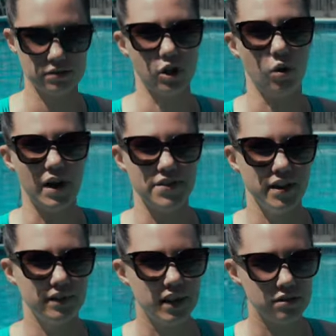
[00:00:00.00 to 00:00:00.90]
So I
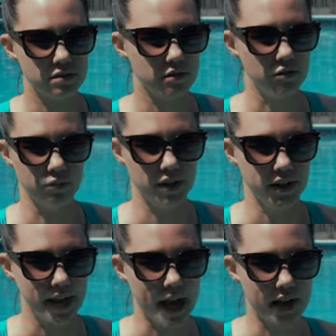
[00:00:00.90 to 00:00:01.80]
think that's
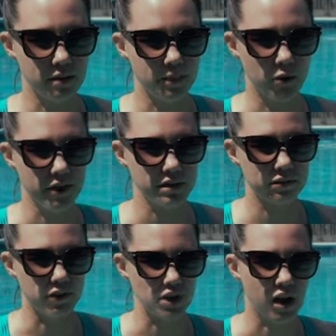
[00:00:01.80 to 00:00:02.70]
really an added
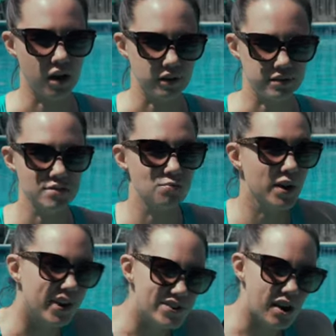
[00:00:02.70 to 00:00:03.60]
bonus for dogs, the
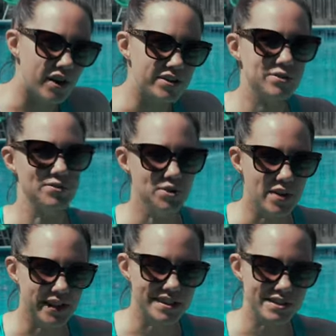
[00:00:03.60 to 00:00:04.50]
rare dogs who do
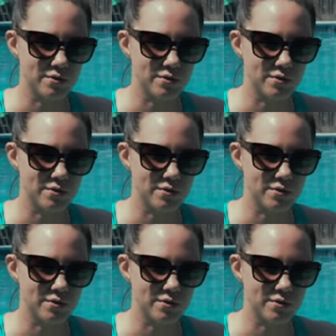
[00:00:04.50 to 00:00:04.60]
like to